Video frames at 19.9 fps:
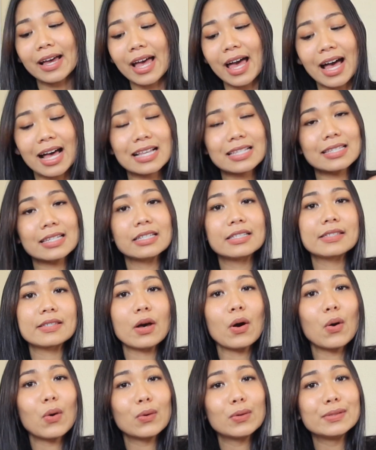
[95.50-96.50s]
has its
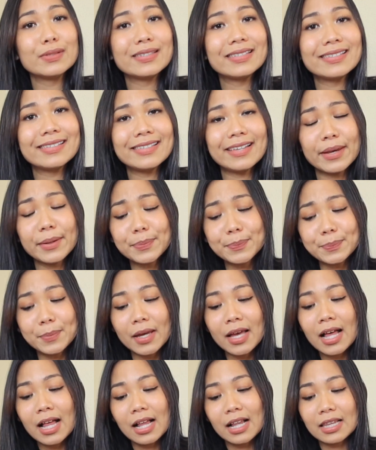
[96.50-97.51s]
own zip
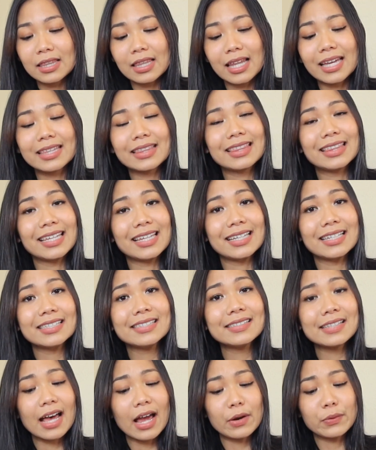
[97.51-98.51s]
like
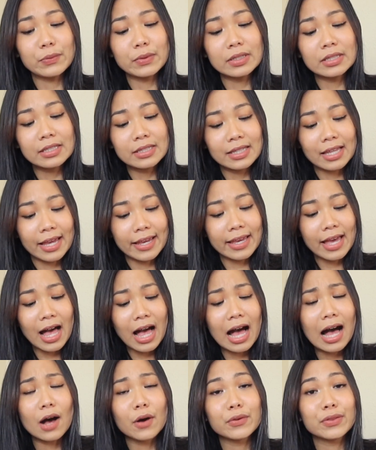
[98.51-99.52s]
this. I really like
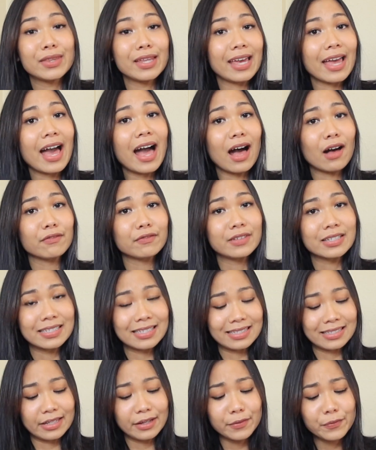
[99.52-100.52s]
how they have the
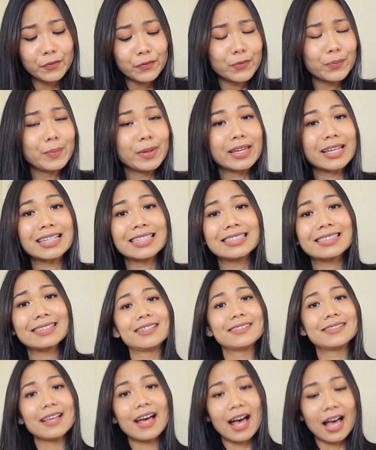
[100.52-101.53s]
zip because
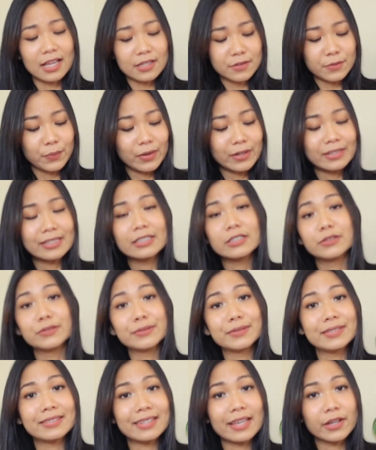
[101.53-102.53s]
it has very
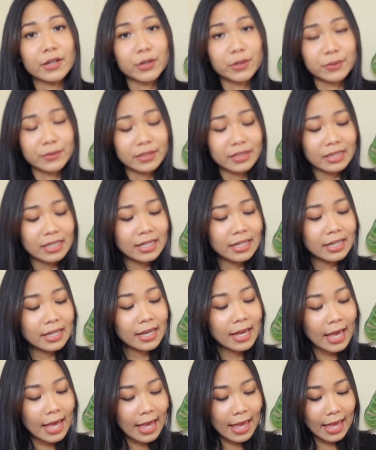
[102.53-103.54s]
good
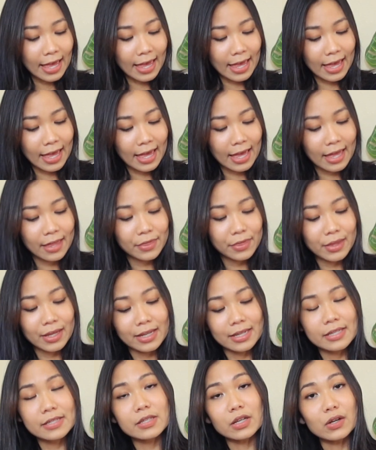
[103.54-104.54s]
security, and
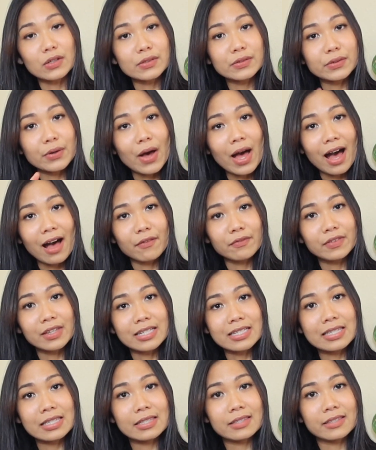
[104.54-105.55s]
they is also have
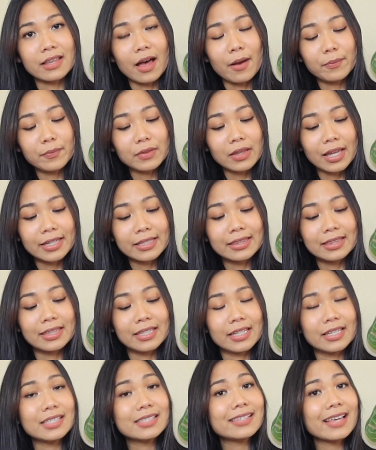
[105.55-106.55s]
the strap like
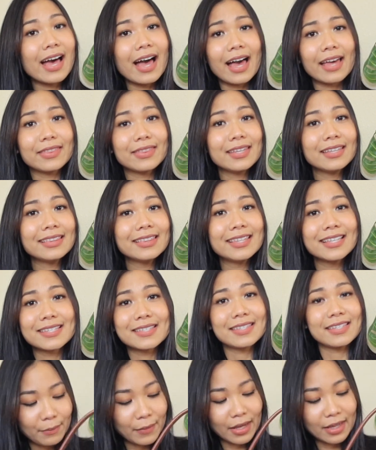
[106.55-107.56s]
this. I think
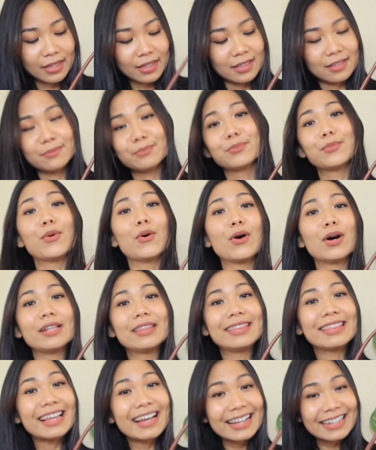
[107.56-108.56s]
this make it more
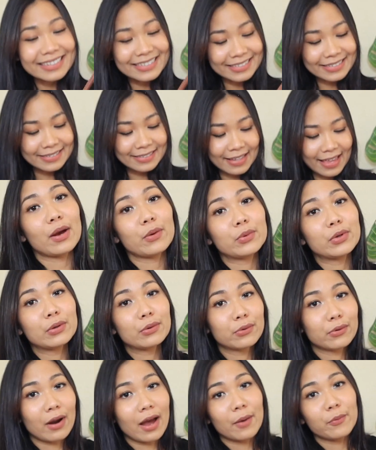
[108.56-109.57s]
nice. I will
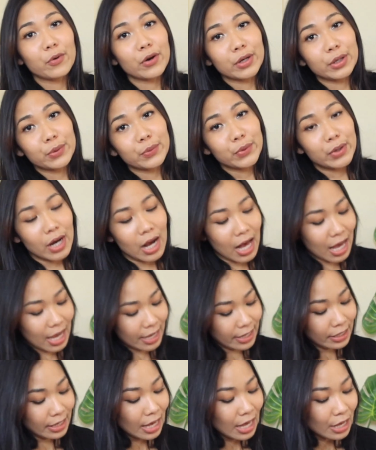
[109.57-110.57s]
grab whatever
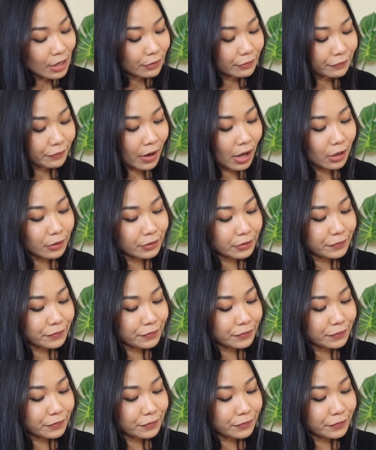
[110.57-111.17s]
I found